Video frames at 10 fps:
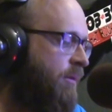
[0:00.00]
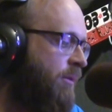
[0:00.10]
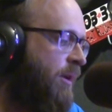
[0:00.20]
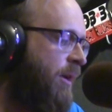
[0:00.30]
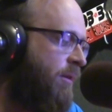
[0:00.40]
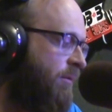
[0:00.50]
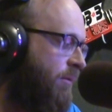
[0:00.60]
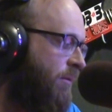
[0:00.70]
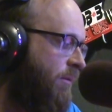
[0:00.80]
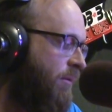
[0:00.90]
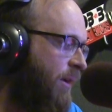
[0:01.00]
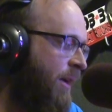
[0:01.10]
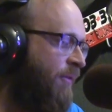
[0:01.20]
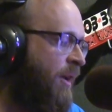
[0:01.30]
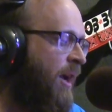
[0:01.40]
Okay.
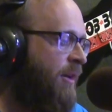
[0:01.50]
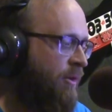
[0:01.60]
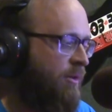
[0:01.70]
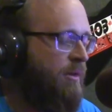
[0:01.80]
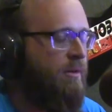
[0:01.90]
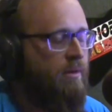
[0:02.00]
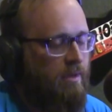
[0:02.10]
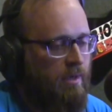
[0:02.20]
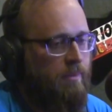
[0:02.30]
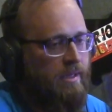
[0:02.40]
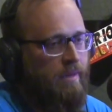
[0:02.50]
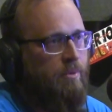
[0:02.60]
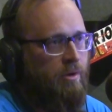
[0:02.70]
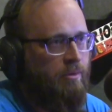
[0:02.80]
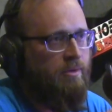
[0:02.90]
And if not, I'm going to get
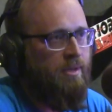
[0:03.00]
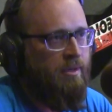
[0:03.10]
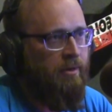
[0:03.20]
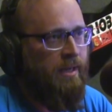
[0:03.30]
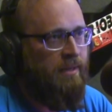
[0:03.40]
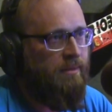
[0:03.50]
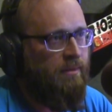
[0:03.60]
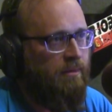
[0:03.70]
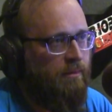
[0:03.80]
Paul Rhoads on your ass.